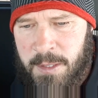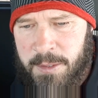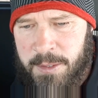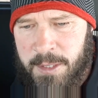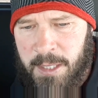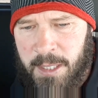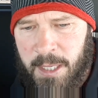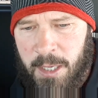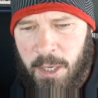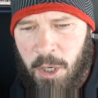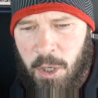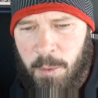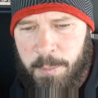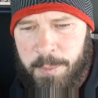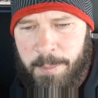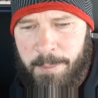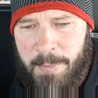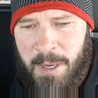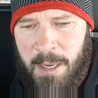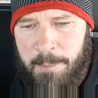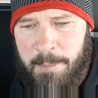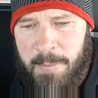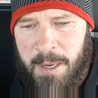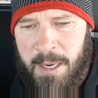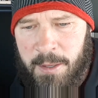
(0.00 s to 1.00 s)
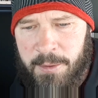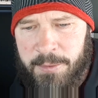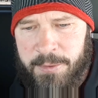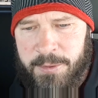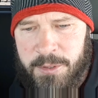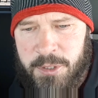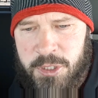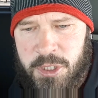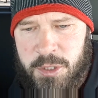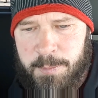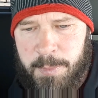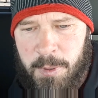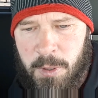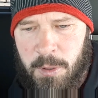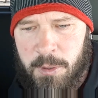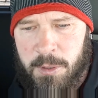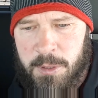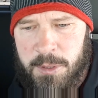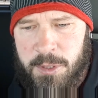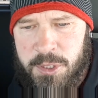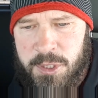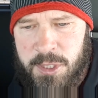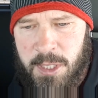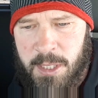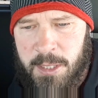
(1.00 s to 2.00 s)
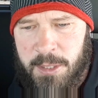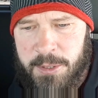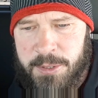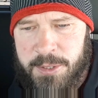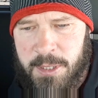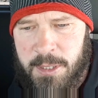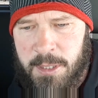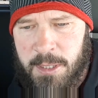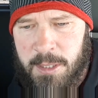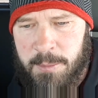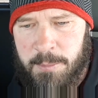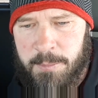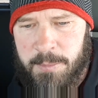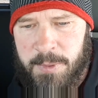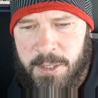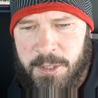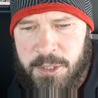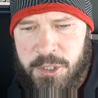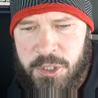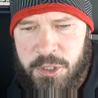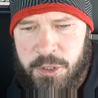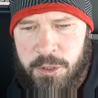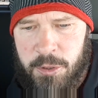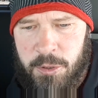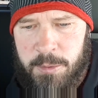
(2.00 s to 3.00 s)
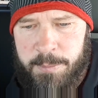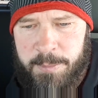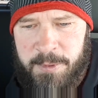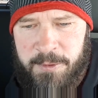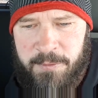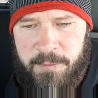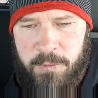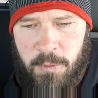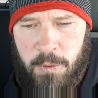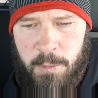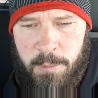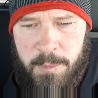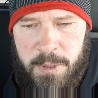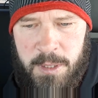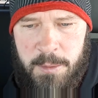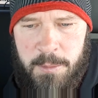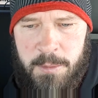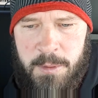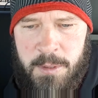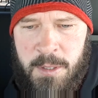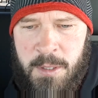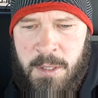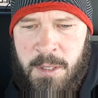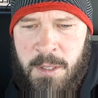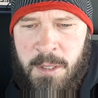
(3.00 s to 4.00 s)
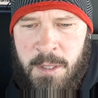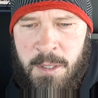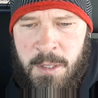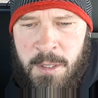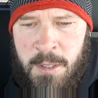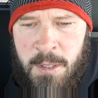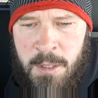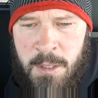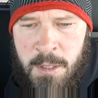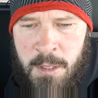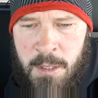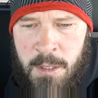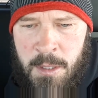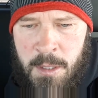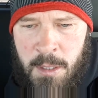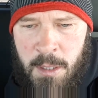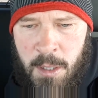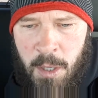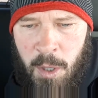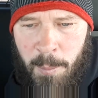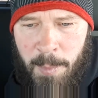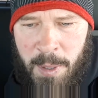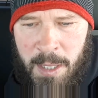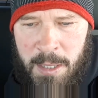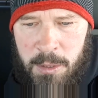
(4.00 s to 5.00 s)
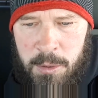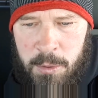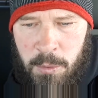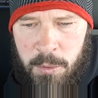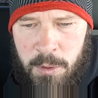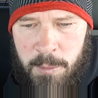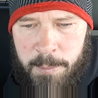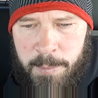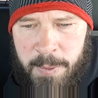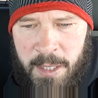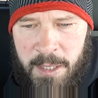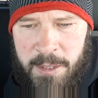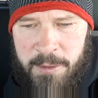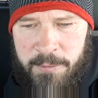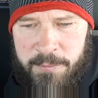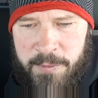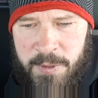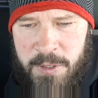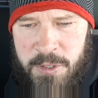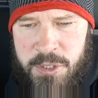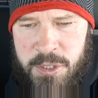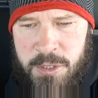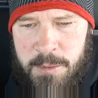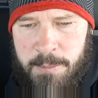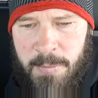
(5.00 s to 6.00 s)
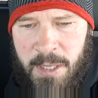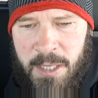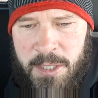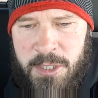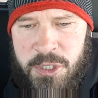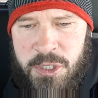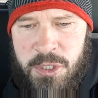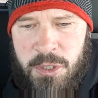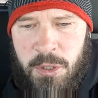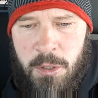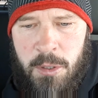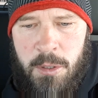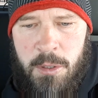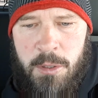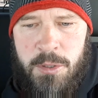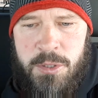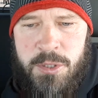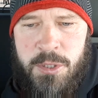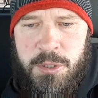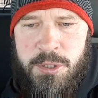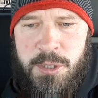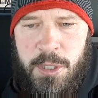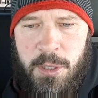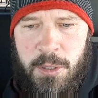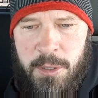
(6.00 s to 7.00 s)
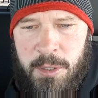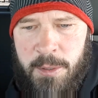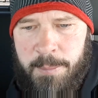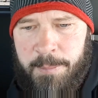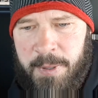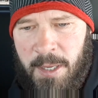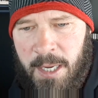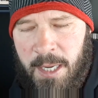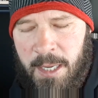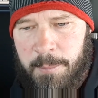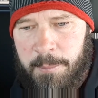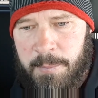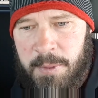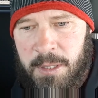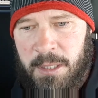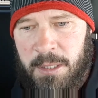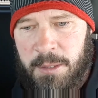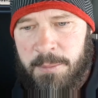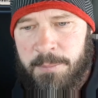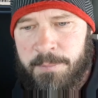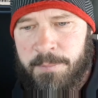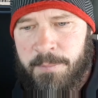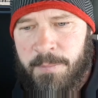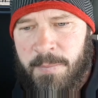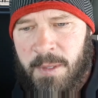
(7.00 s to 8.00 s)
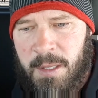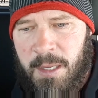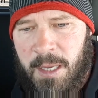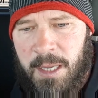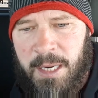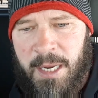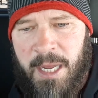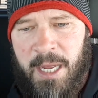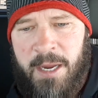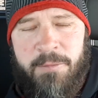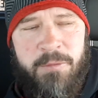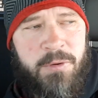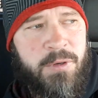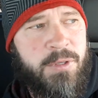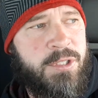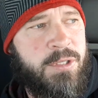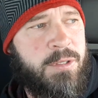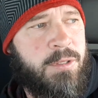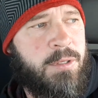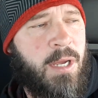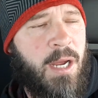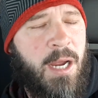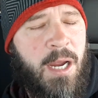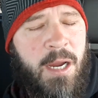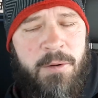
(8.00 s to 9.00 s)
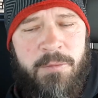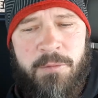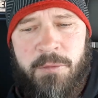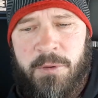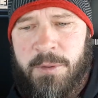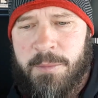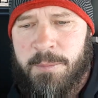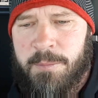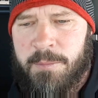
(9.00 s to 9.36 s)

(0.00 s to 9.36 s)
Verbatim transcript: Then I opened my mouth and spoke and said unto him that stood before me, O my Lord, by the vision my sorrows are turned upon me, and I have, I have,